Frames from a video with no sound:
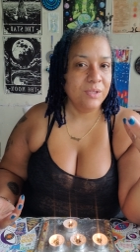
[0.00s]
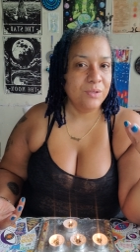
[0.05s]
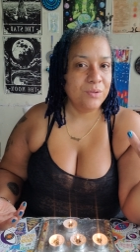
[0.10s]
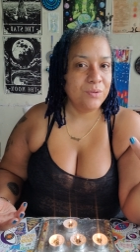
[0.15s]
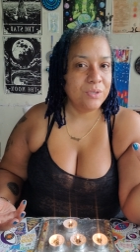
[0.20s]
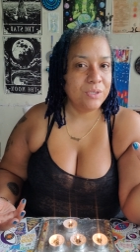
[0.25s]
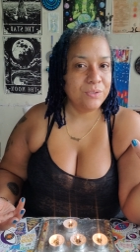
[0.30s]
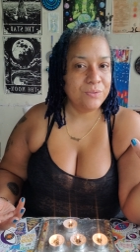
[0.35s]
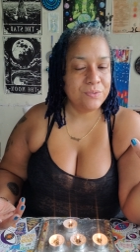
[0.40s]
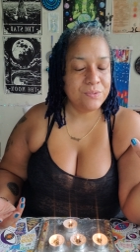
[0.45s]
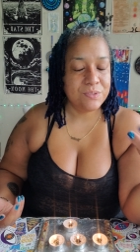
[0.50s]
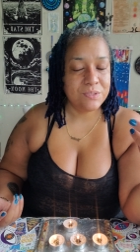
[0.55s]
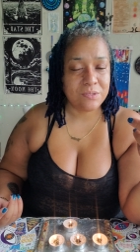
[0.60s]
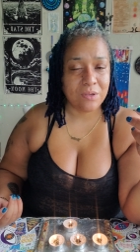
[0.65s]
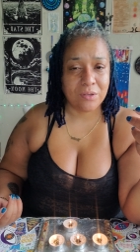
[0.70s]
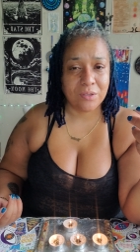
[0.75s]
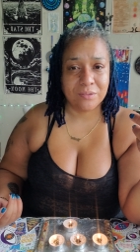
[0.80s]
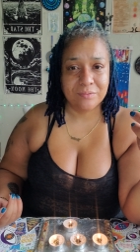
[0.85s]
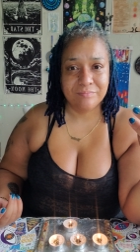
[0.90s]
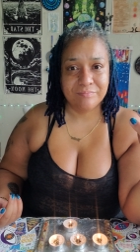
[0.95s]
You can use
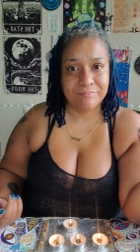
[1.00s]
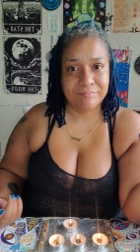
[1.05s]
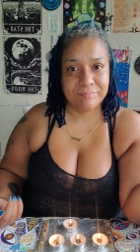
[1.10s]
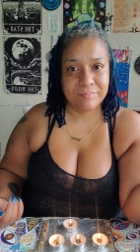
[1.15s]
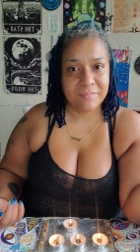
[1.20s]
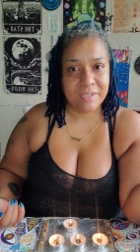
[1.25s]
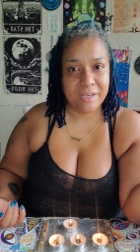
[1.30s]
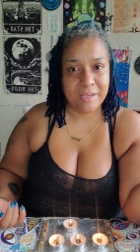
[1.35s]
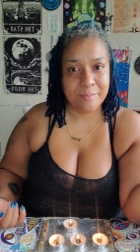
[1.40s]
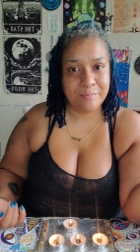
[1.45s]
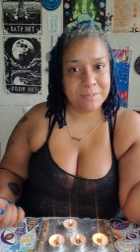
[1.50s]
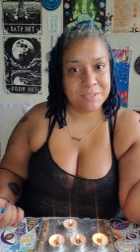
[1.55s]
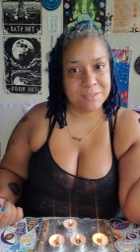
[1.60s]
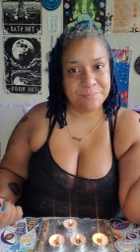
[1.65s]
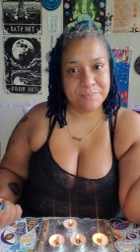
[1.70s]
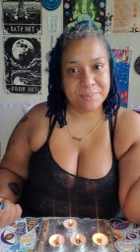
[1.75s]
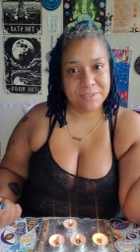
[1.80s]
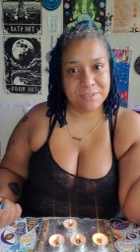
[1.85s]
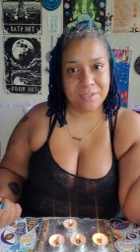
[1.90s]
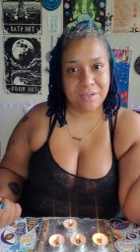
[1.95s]
salt,
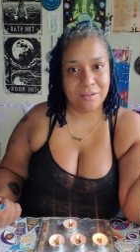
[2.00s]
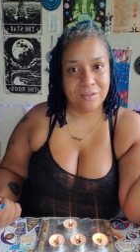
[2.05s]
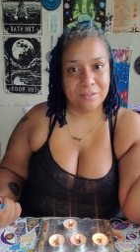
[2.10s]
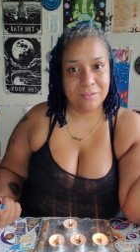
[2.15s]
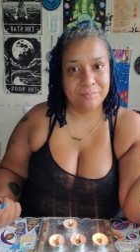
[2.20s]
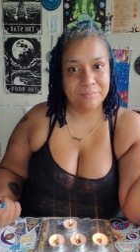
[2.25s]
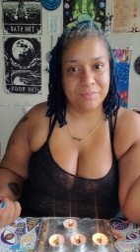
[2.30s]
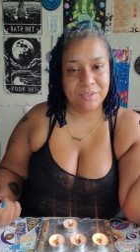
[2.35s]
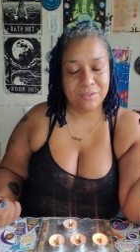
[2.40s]
Epsom salt.